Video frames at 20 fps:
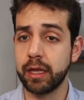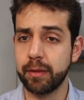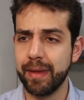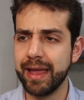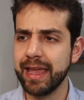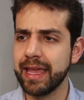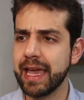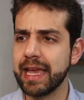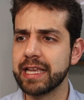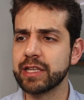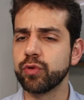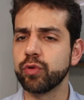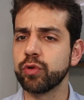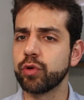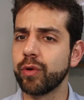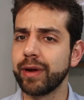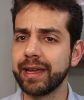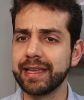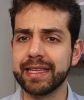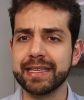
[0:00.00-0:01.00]
In my case, we'll
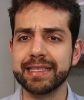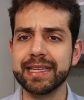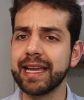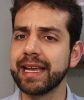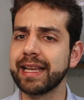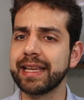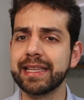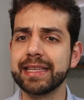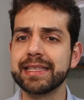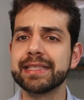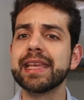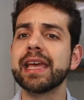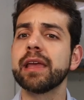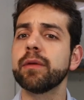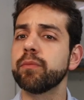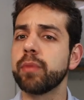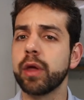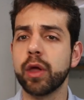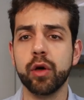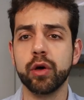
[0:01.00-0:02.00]
create exactly the
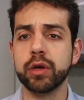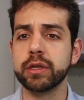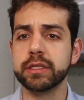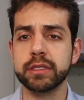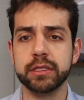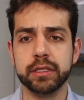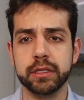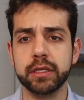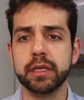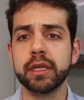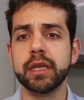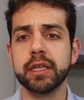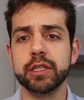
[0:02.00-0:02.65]
same because